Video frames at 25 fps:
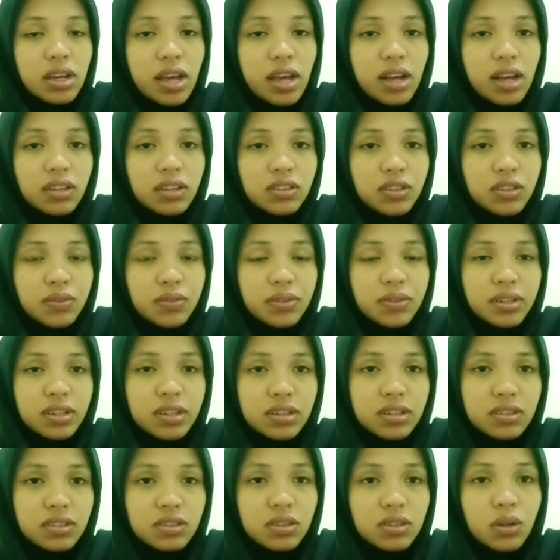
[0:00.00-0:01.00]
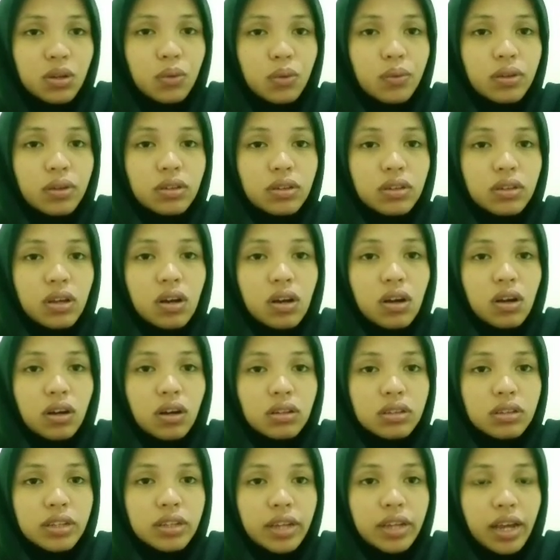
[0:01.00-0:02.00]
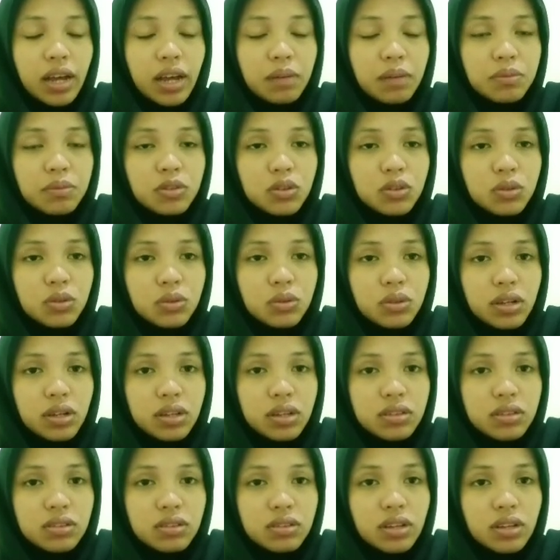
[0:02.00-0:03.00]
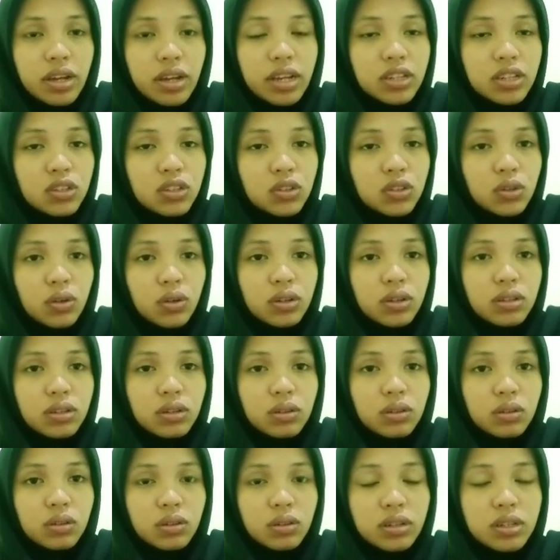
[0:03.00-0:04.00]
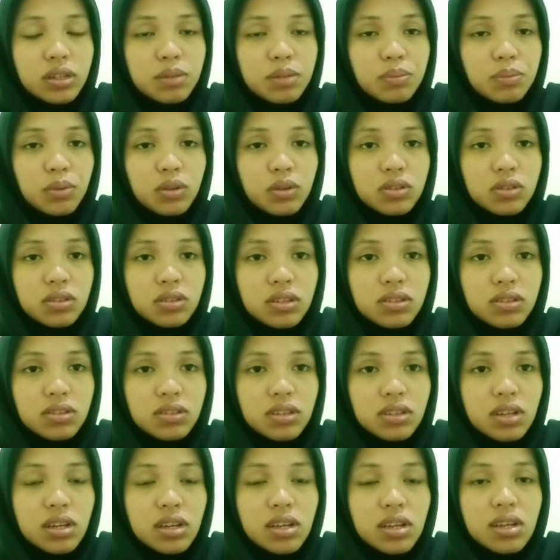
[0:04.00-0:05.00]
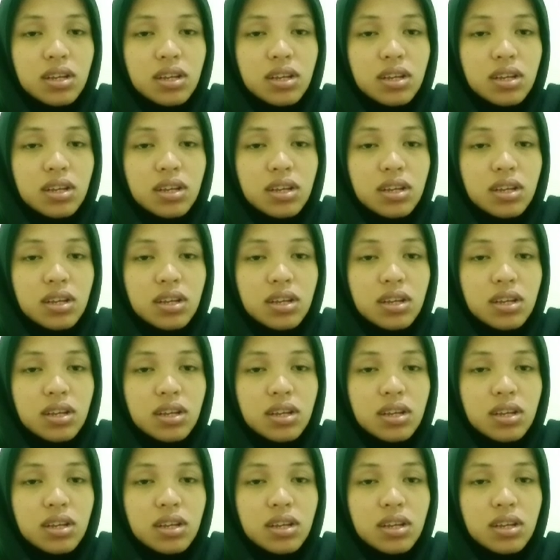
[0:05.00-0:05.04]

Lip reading: activities will not only help students enjoy the learning process,